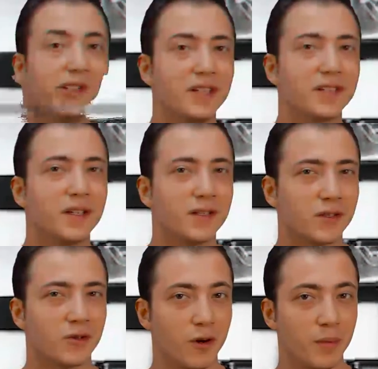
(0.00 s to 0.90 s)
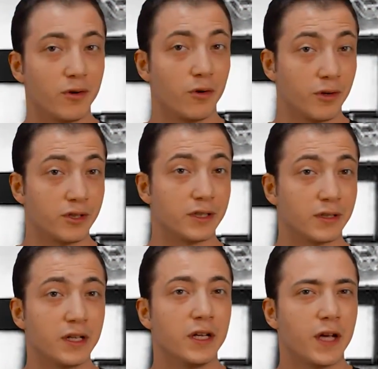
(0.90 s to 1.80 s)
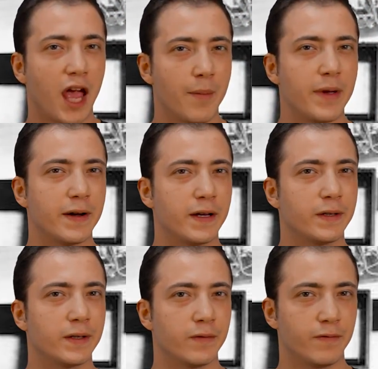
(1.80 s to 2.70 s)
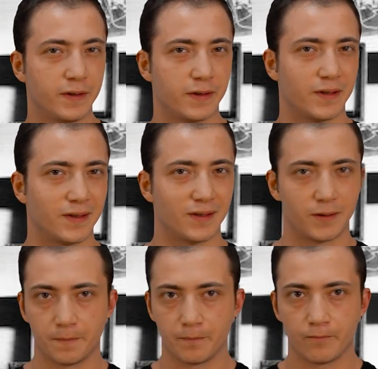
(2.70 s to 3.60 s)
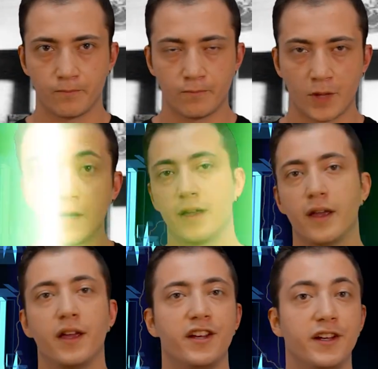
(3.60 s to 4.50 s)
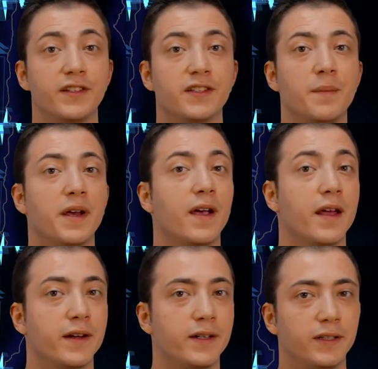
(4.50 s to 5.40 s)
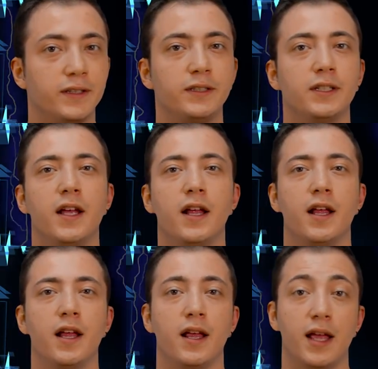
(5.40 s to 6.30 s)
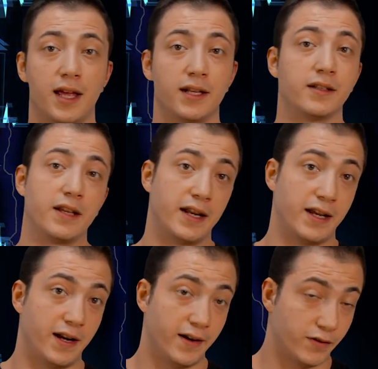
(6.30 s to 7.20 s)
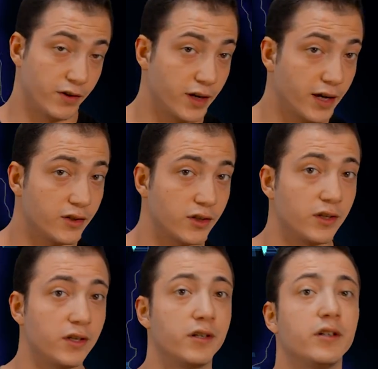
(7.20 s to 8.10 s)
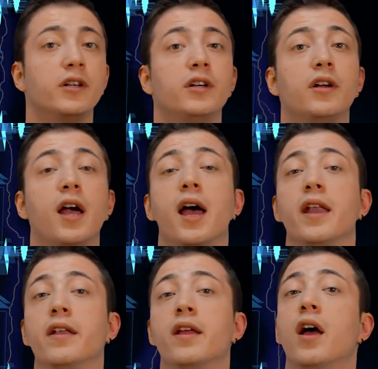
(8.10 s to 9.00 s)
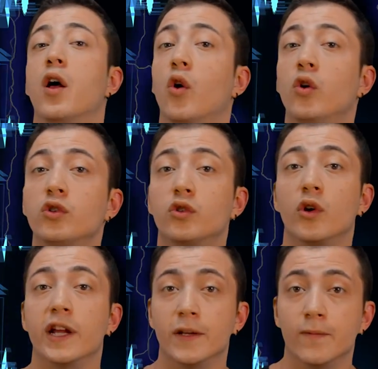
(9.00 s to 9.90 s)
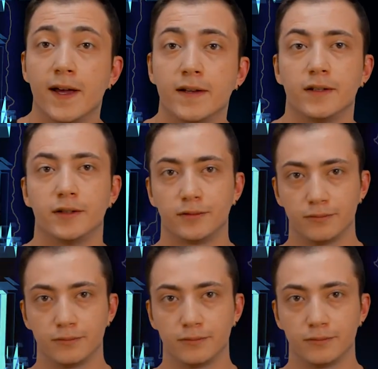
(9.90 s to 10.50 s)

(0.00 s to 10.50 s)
Tesla is a Serbian origined American physicist. He is a mechanical and an electric engineer and also an inventor.